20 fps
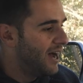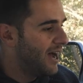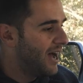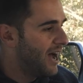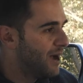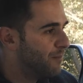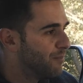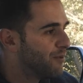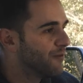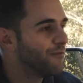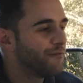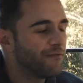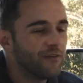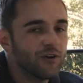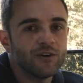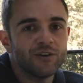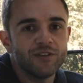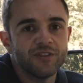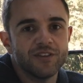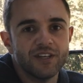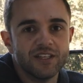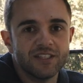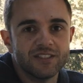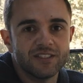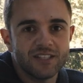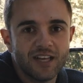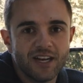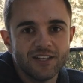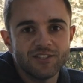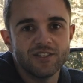I prefer the
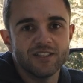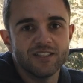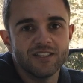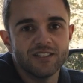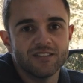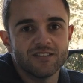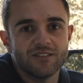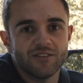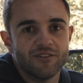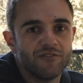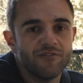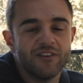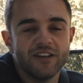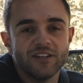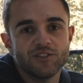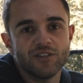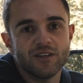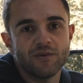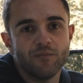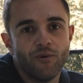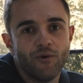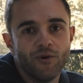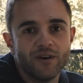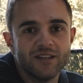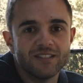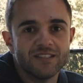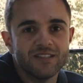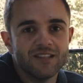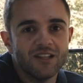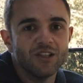touches or the finishing
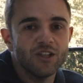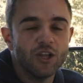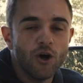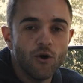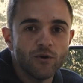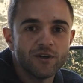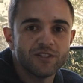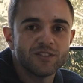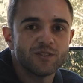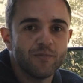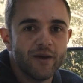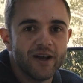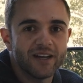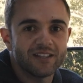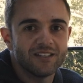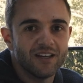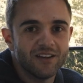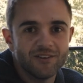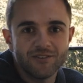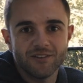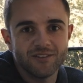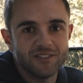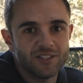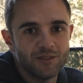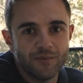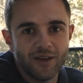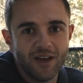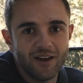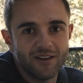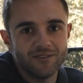points in the lower spec Tundras,
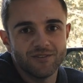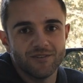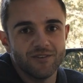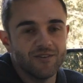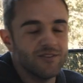to be honest with